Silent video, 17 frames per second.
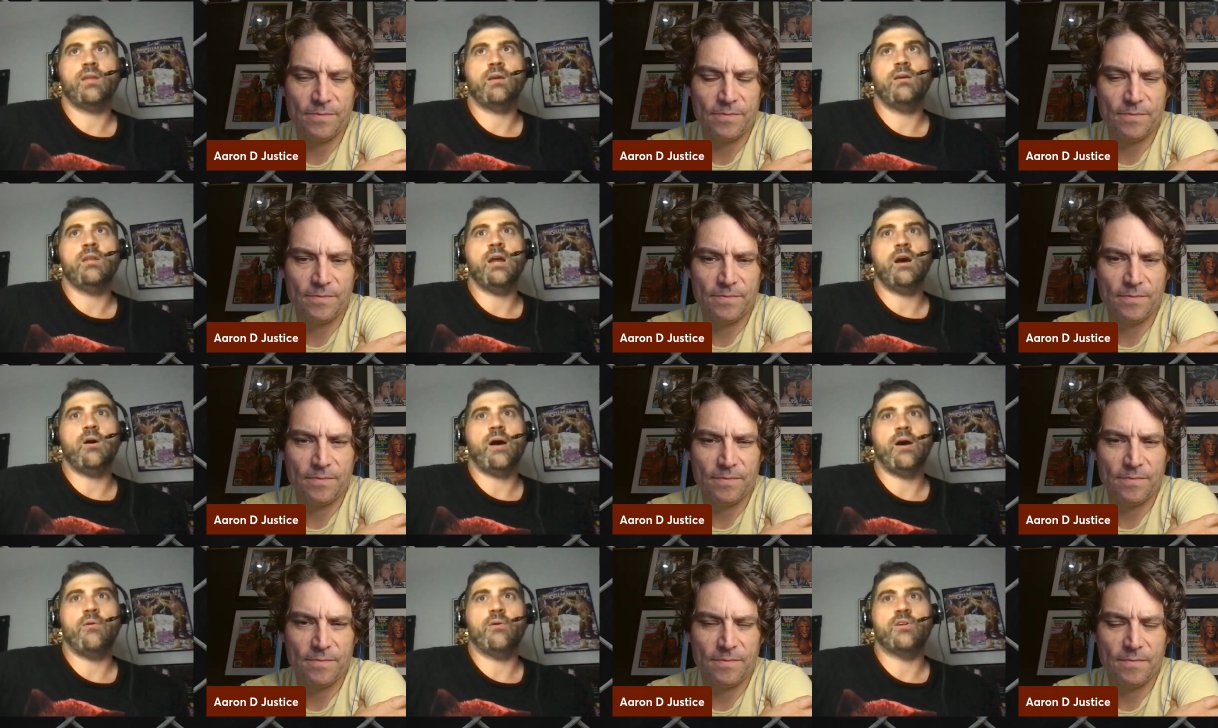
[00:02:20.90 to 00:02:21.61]
Speaker 1: you
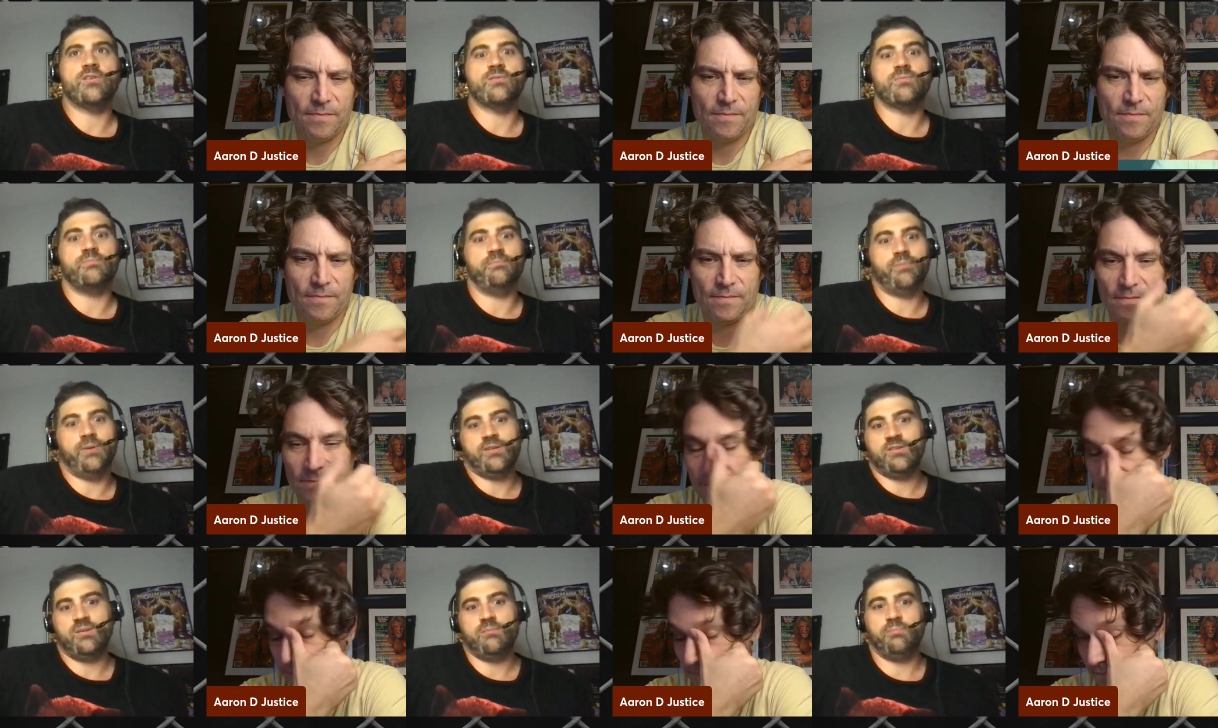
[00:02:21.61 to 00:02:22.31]
know, how he's
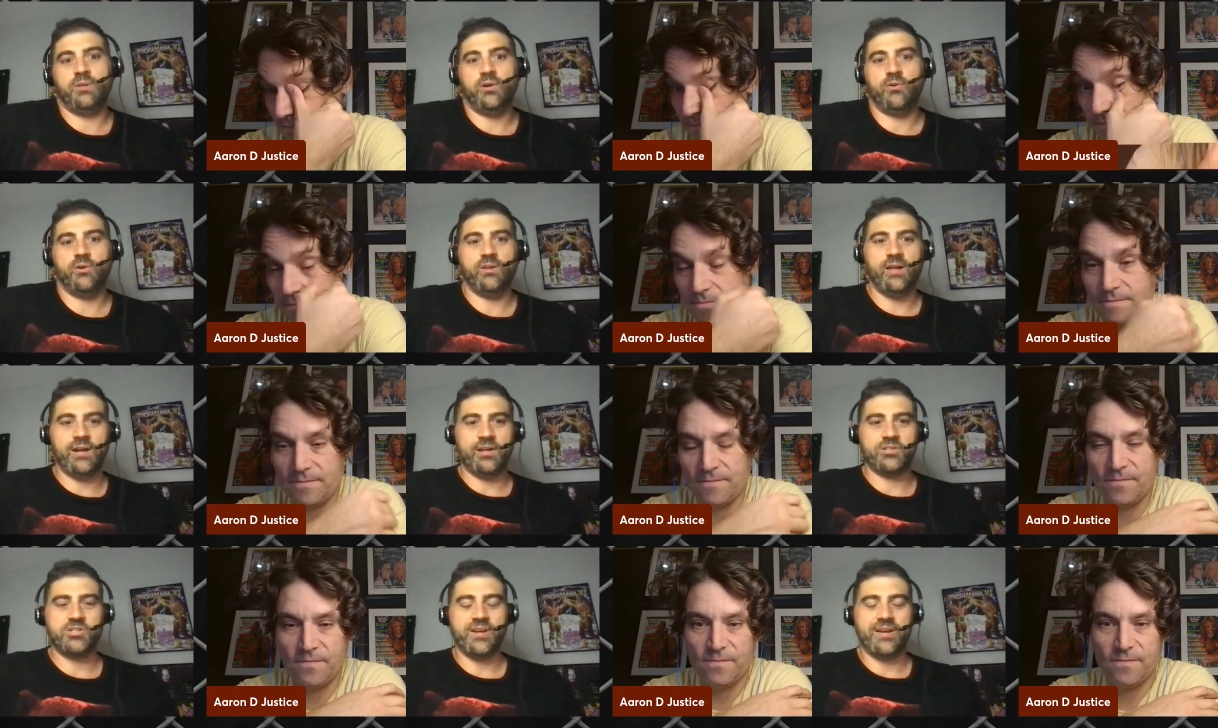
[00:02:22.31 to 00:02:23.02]
basically blown a
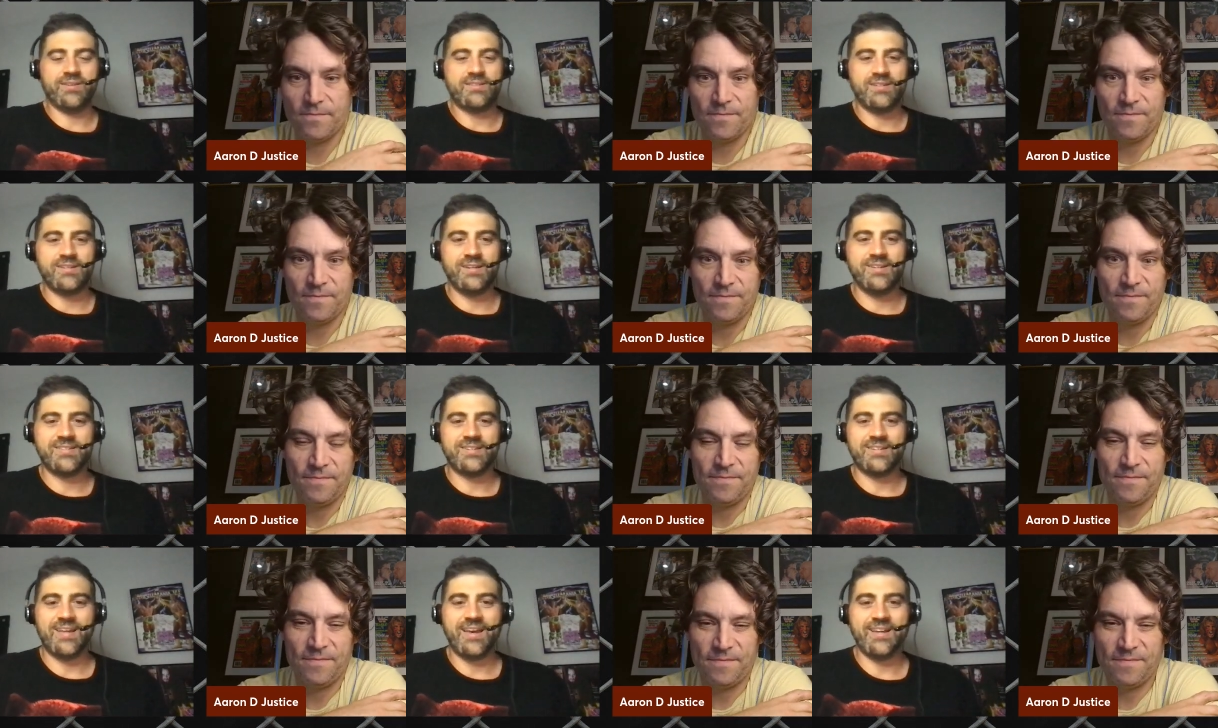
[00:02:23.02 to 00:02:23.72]
lot of
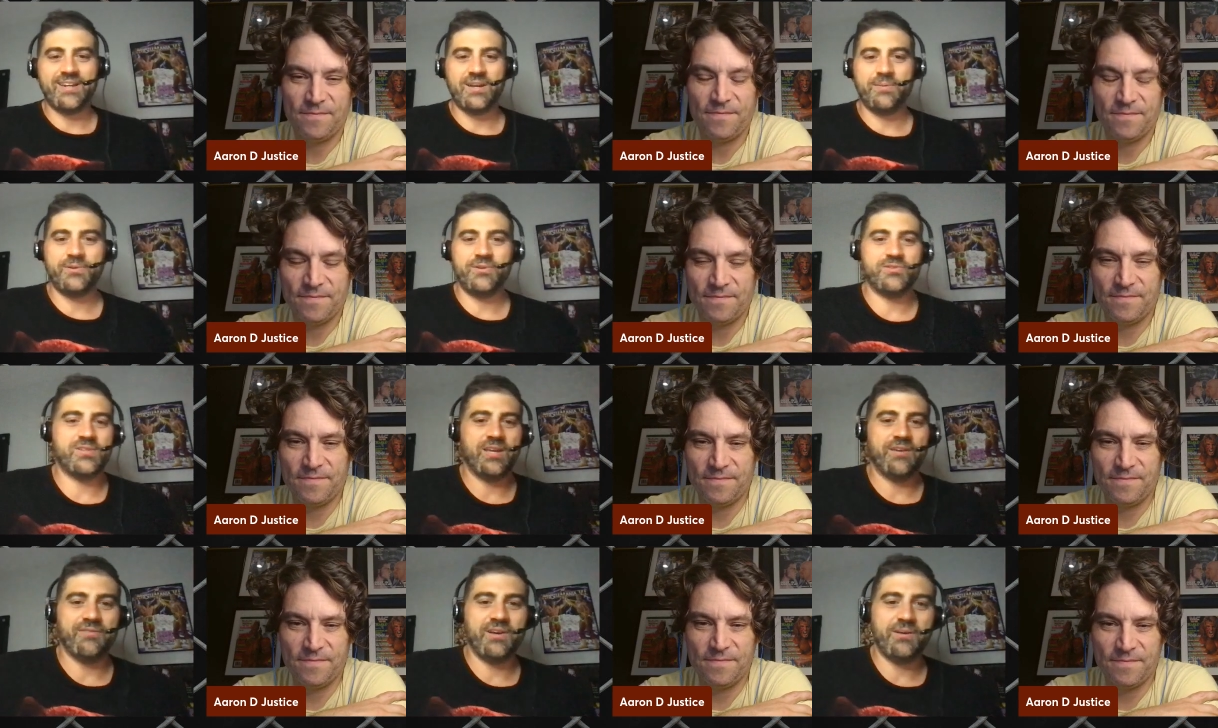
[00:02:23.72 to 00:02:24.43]
chances, and AEW
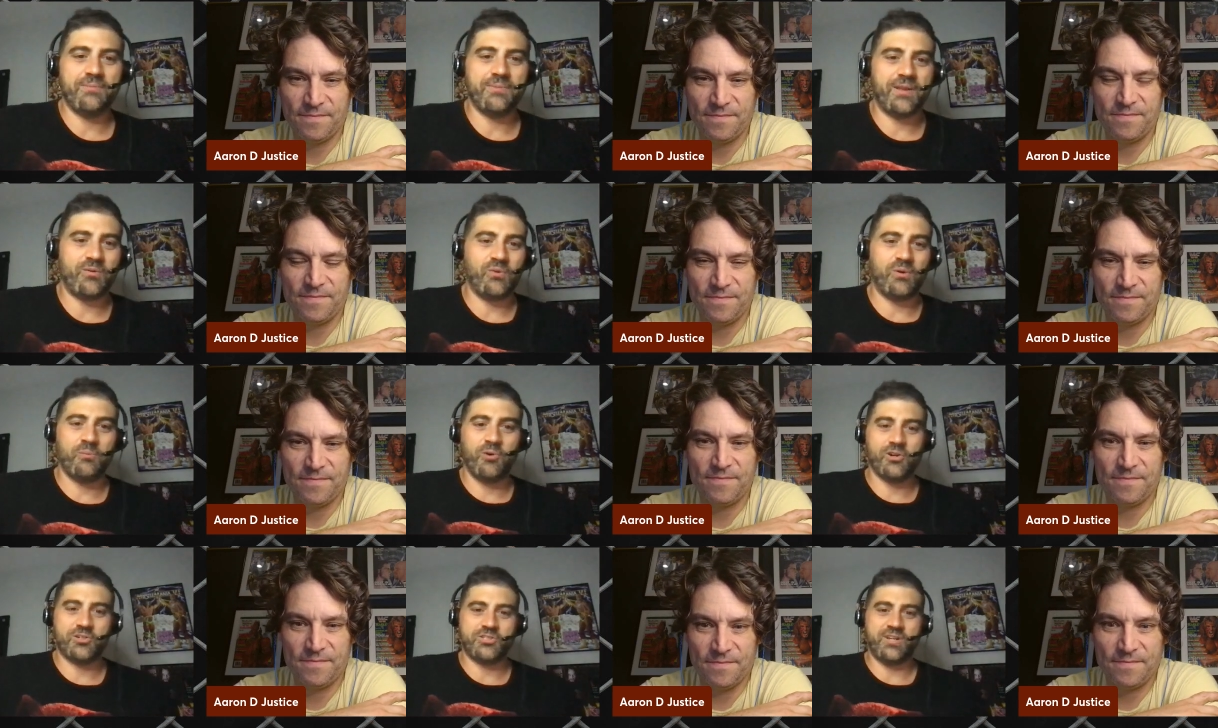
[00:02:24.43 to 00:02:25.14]
is giving him like
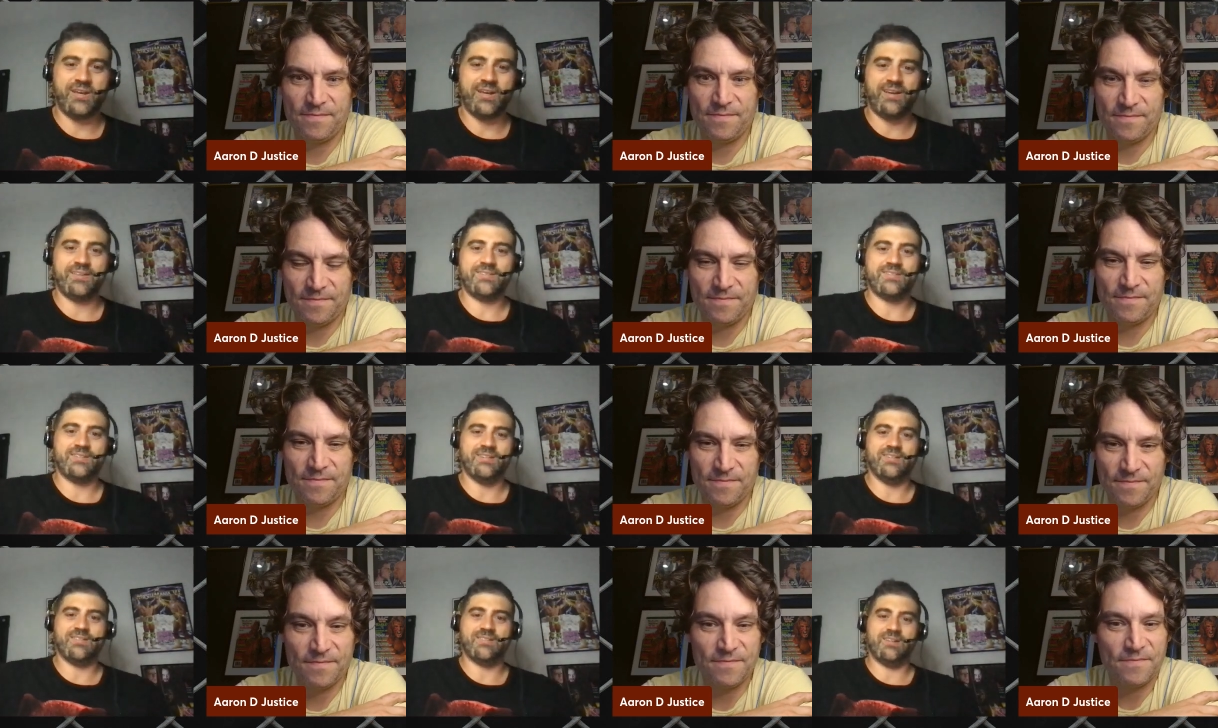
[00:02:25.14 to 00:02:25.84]
one more
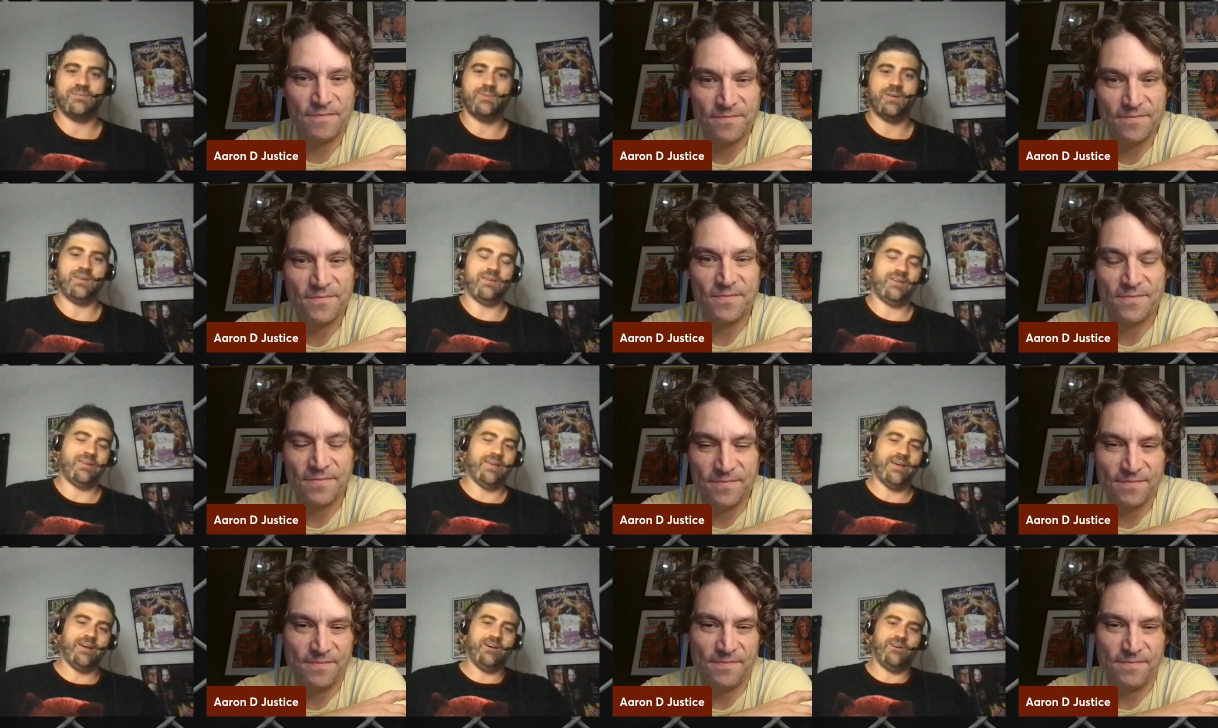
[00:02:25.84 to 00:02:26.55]
chance, and he's going to make
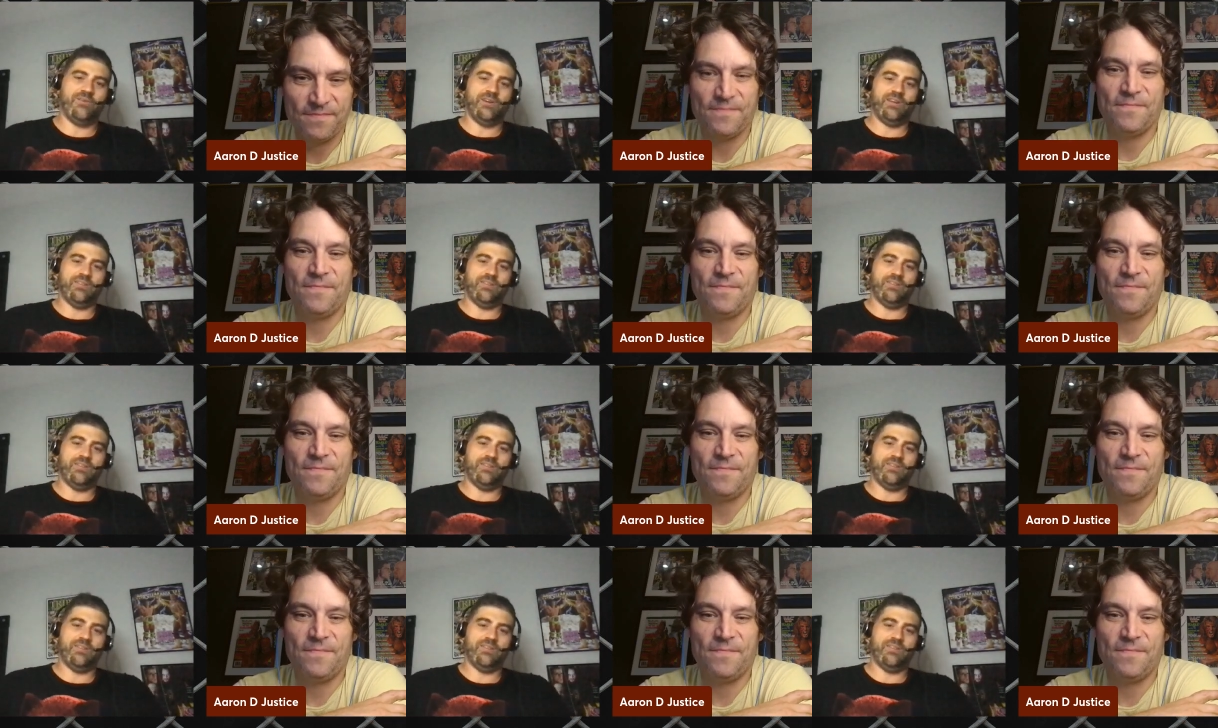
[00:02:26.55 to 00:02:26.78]
it count.